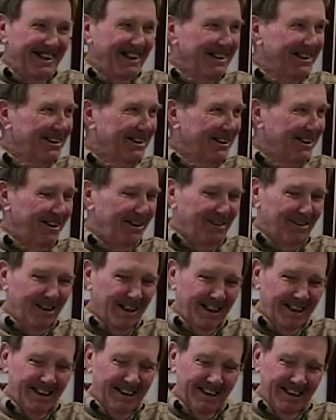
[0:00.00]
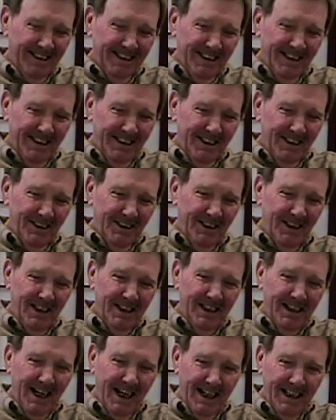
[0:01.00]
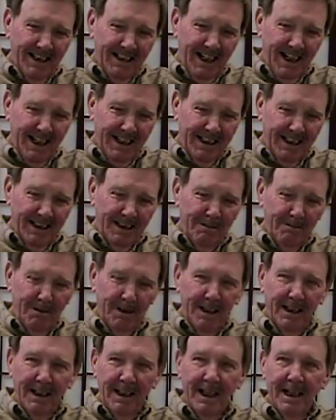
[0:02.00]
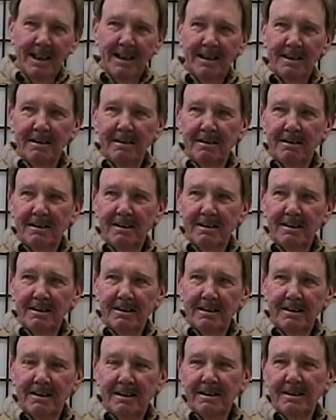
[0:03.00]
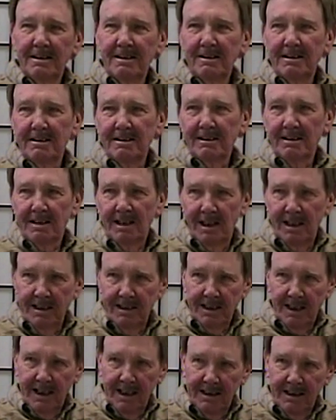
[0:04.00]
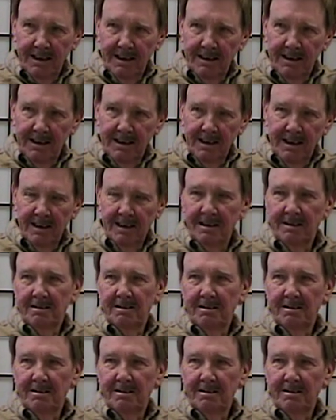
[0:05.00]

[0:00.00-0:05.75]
So she contacted them, and they contacted the